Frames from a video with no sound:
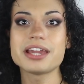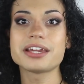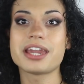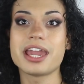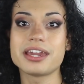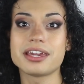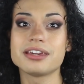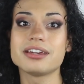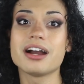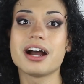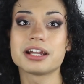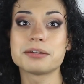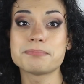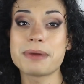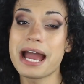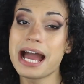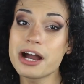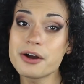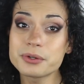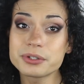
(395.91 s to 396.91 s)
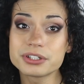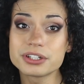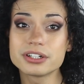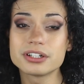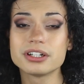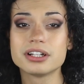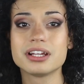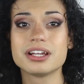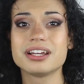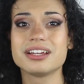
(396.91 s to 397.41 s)
Caking on
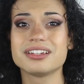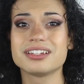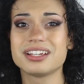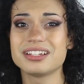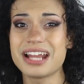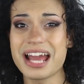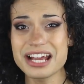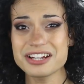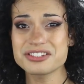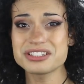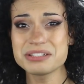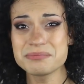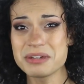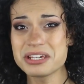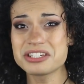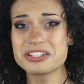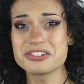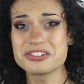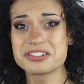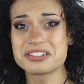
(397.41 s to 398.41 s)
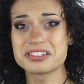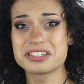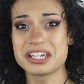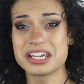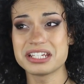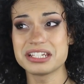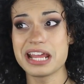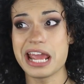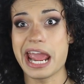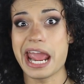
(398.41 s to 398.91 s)
powder can actually make your
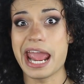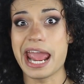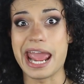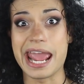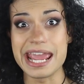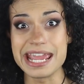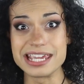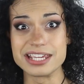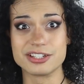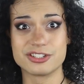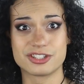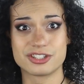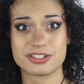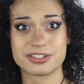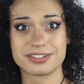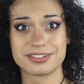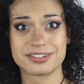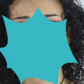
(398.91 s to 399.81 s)
skin age.